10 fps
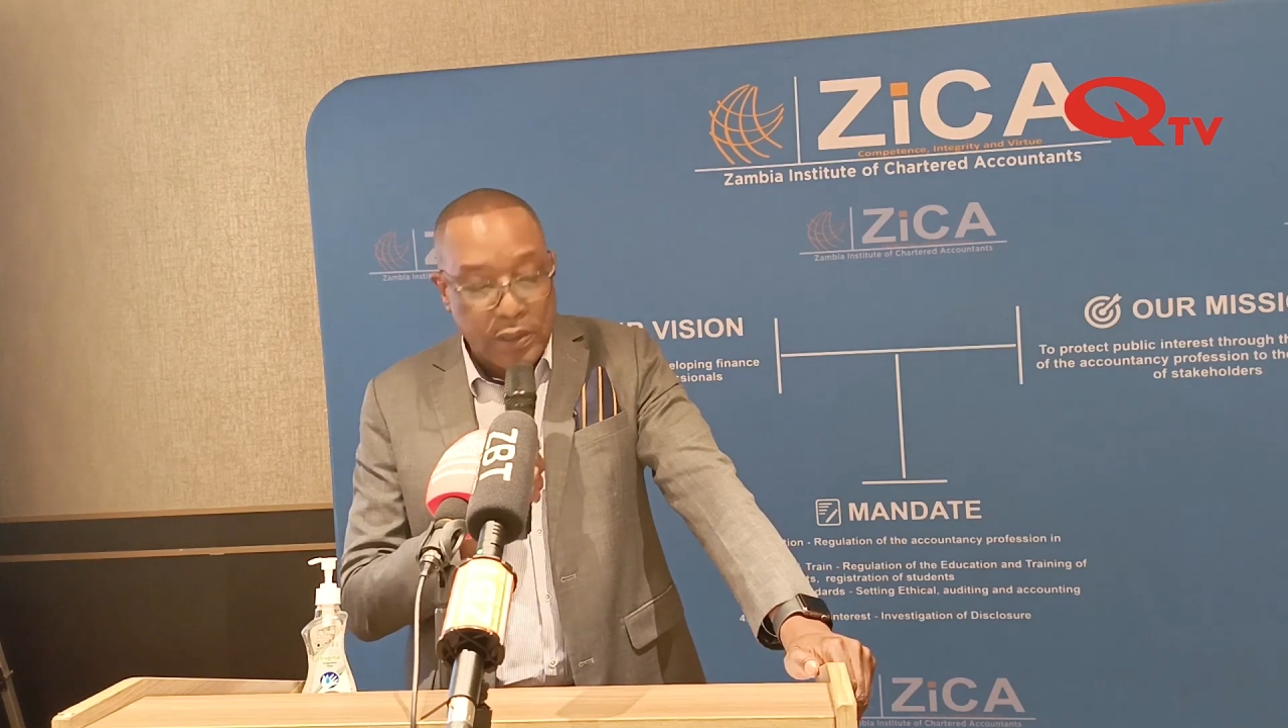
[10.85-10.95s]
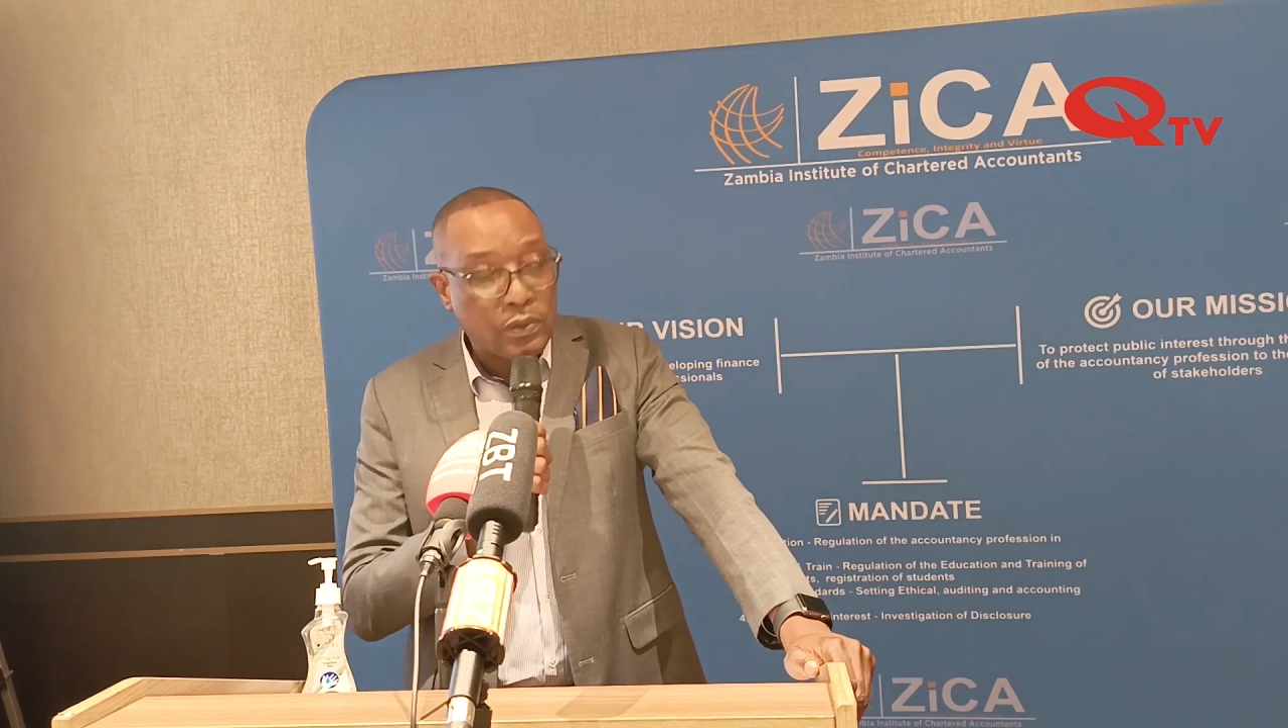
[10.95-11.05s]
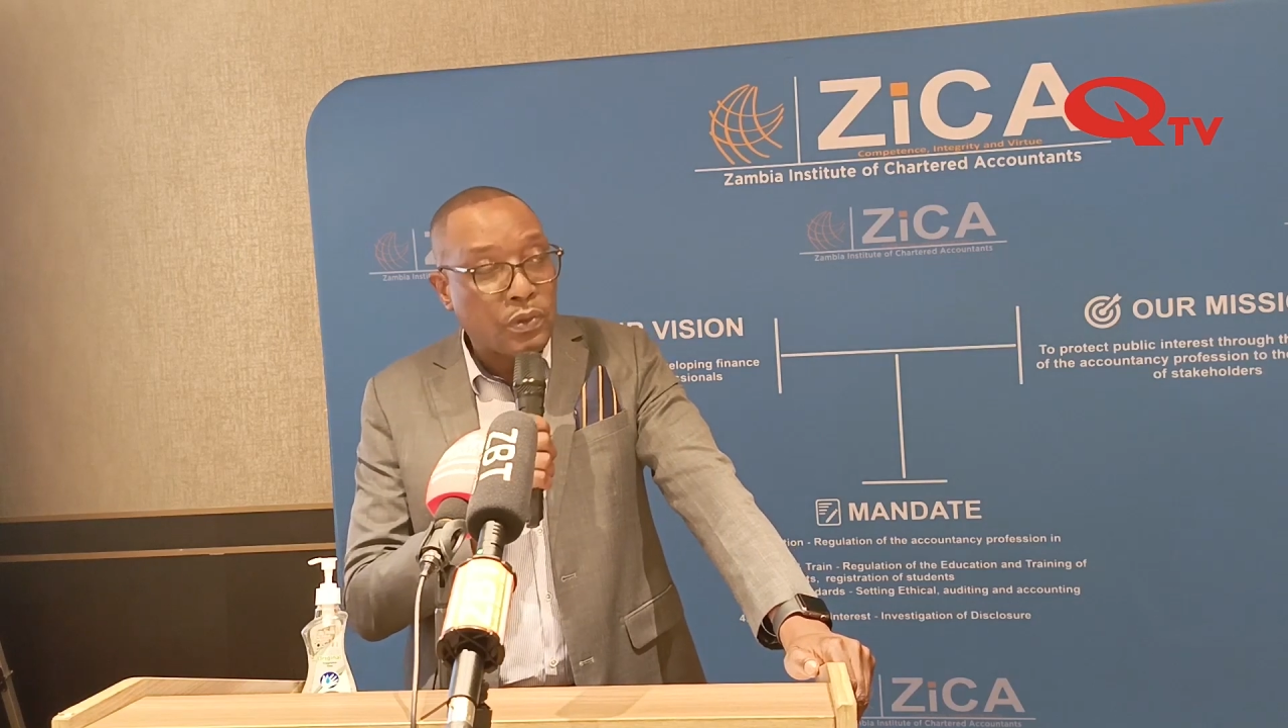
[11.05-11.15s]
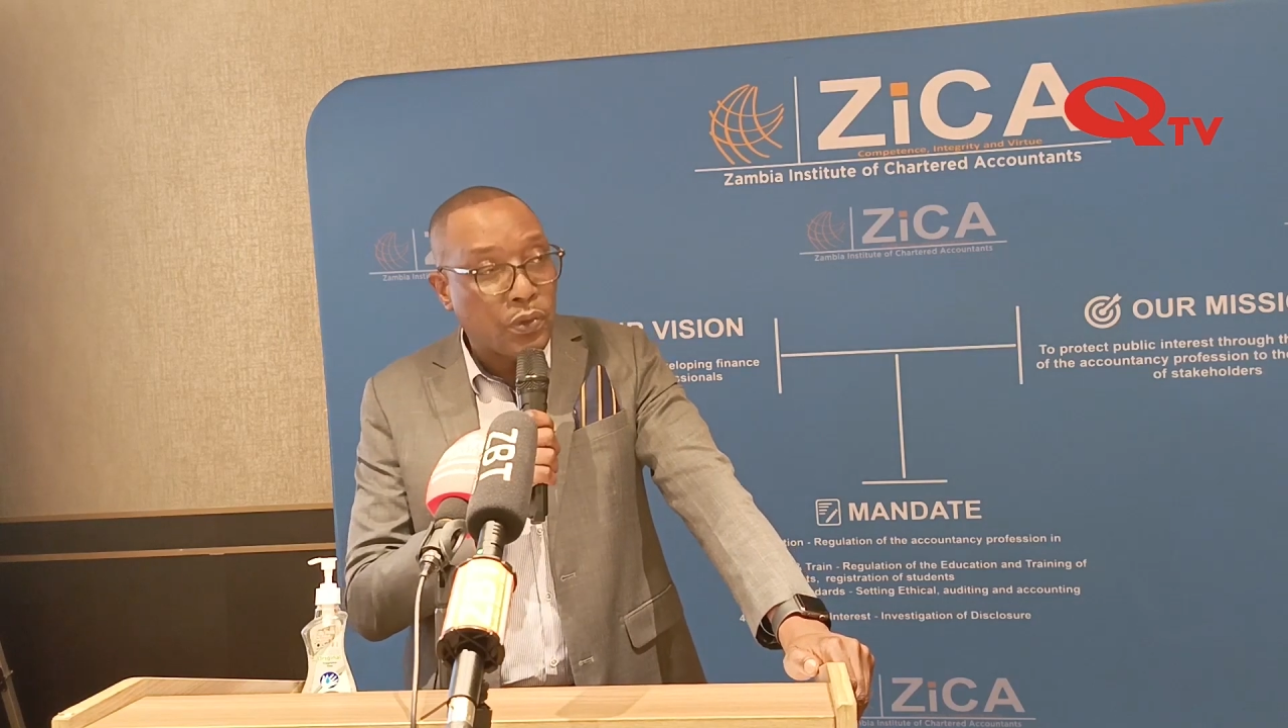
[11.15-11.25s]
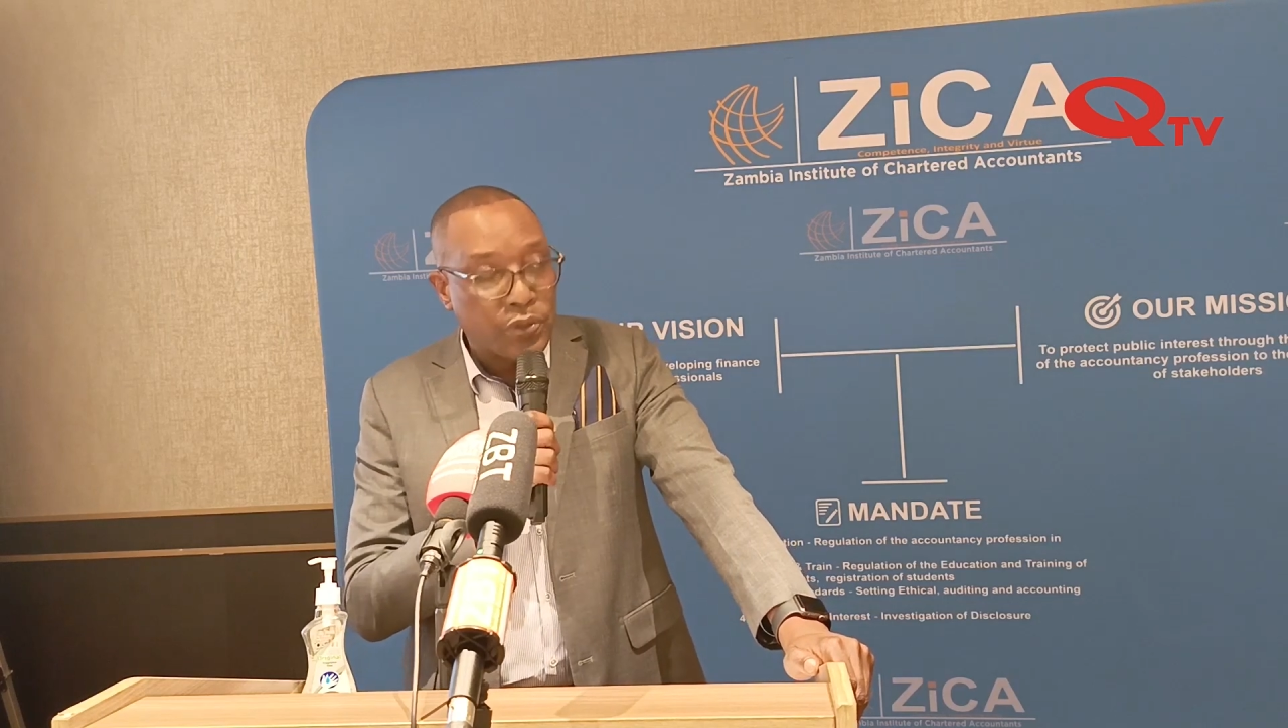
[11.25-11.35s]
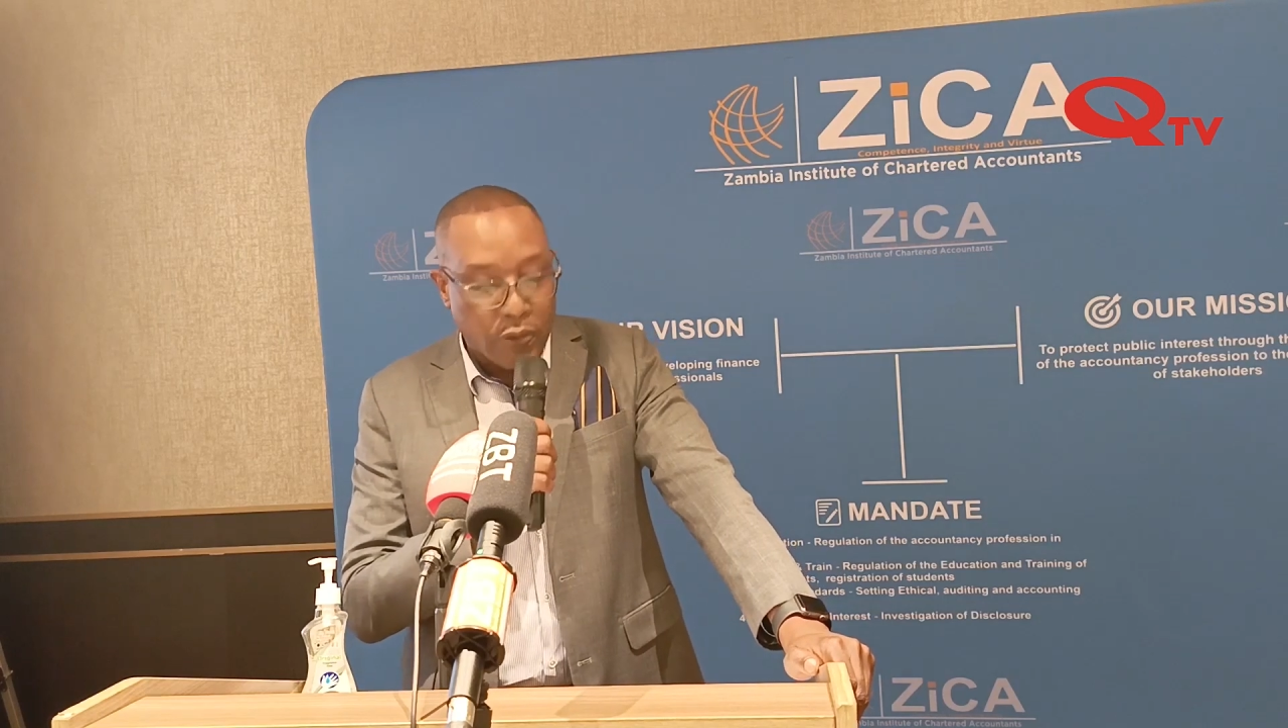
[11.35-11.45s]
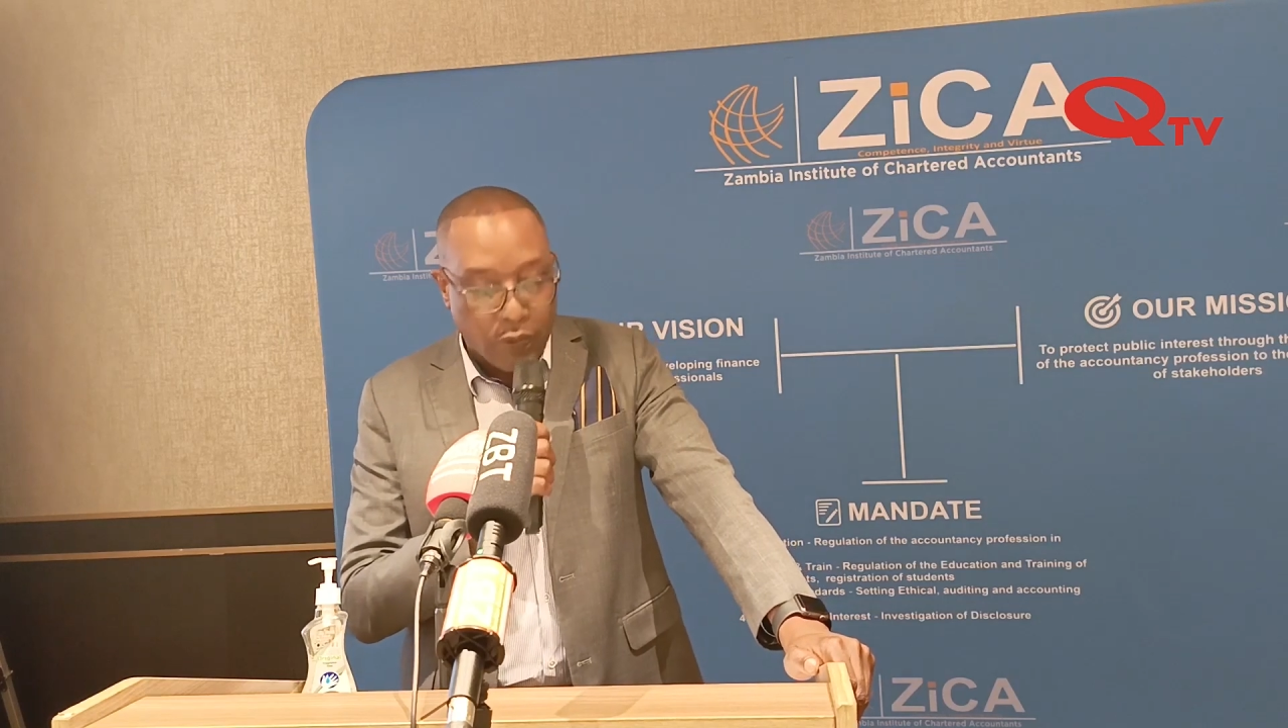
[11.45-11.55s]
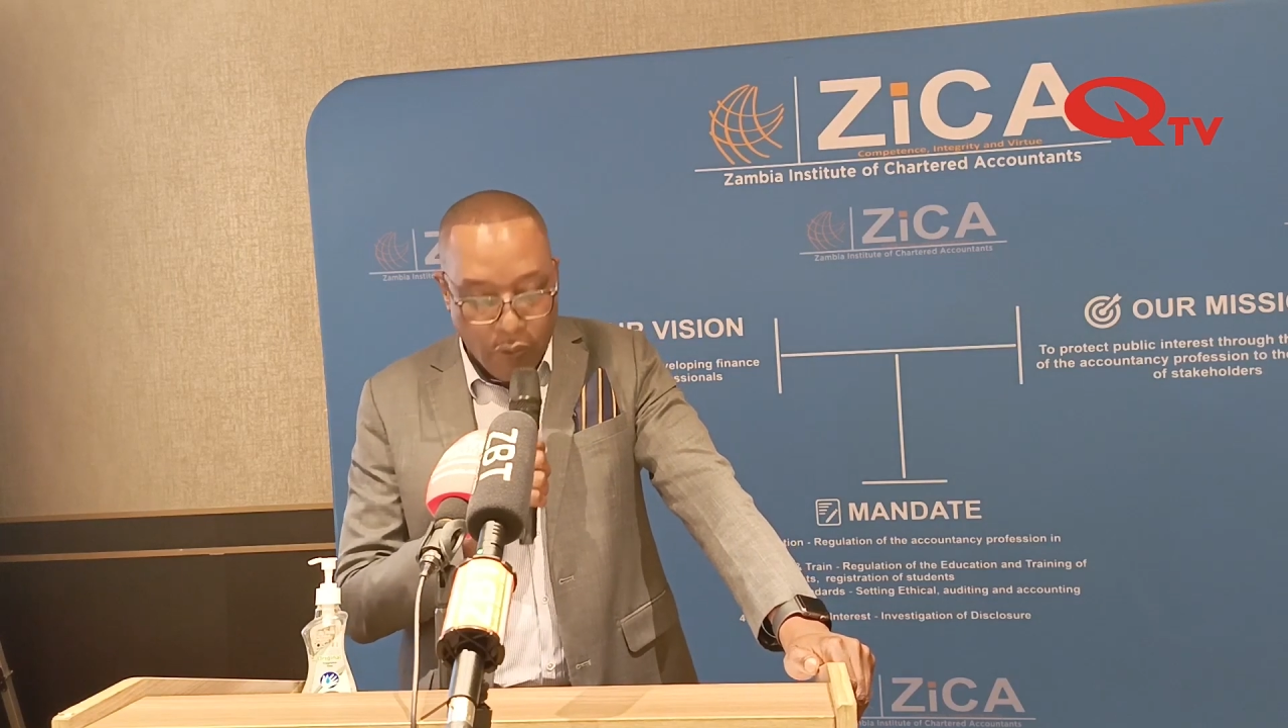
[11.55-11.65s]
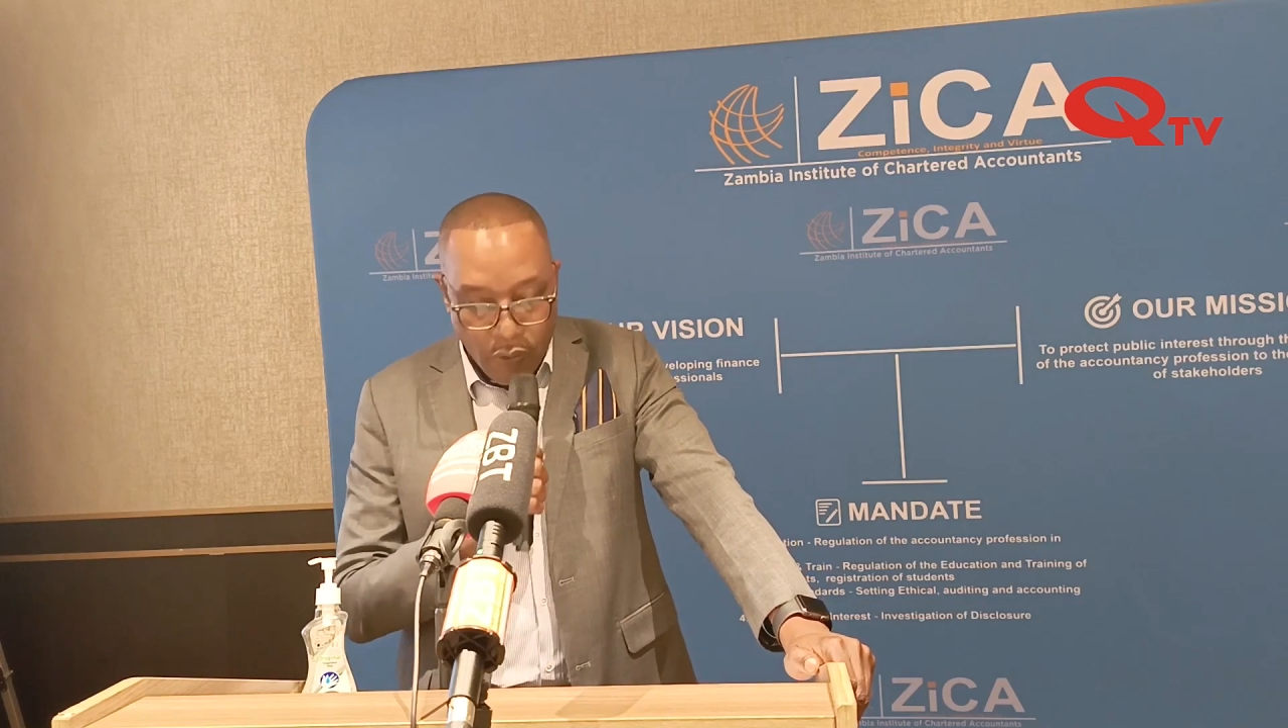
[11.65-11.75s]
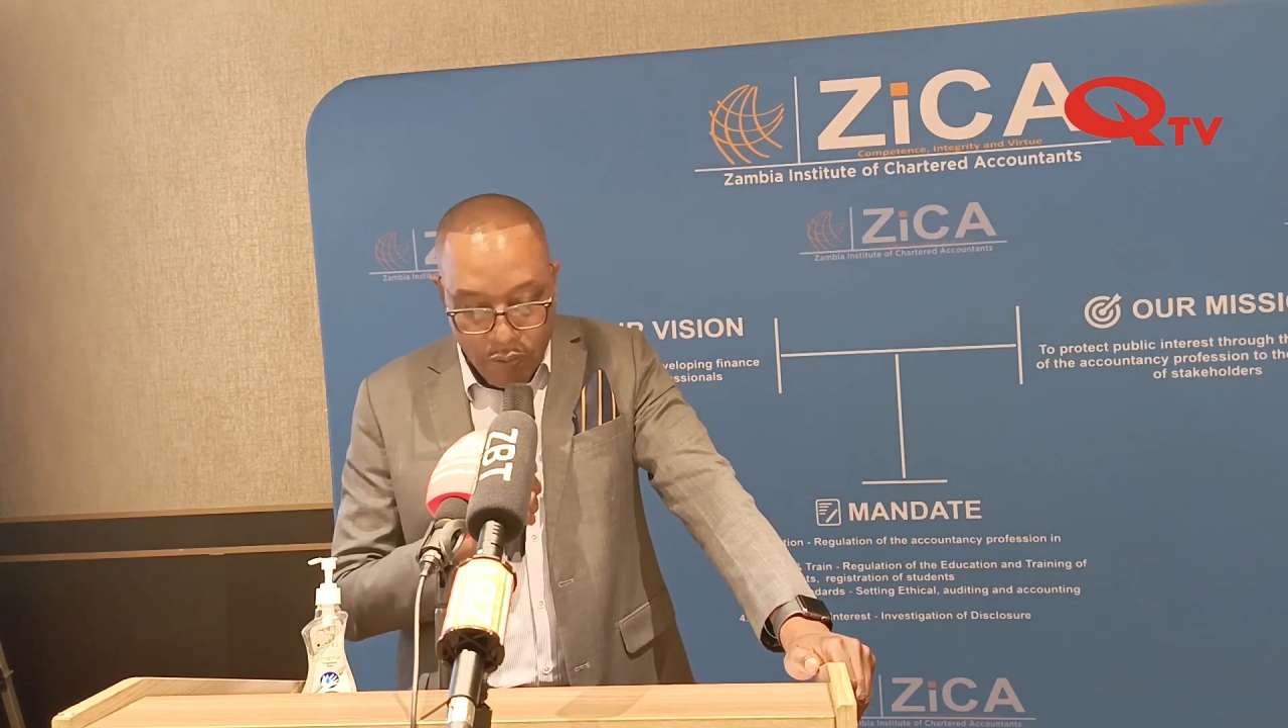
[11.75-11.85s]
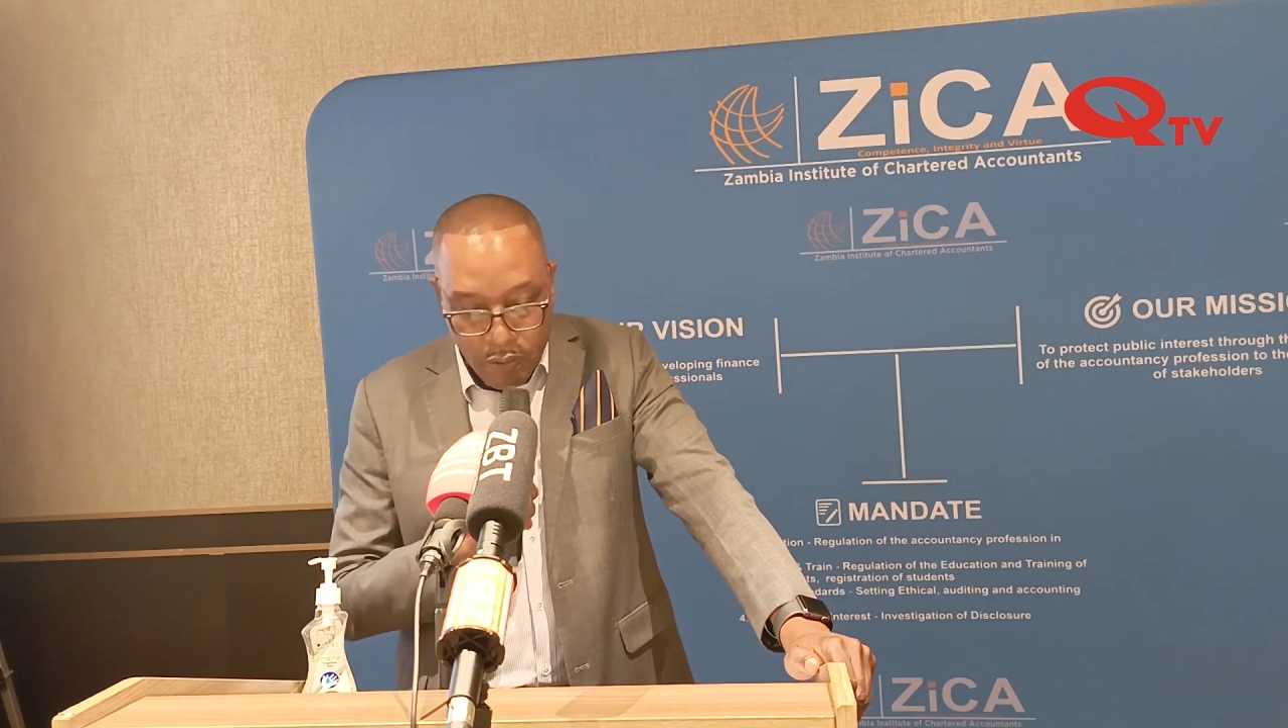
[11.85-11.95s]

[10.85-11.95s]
crucial role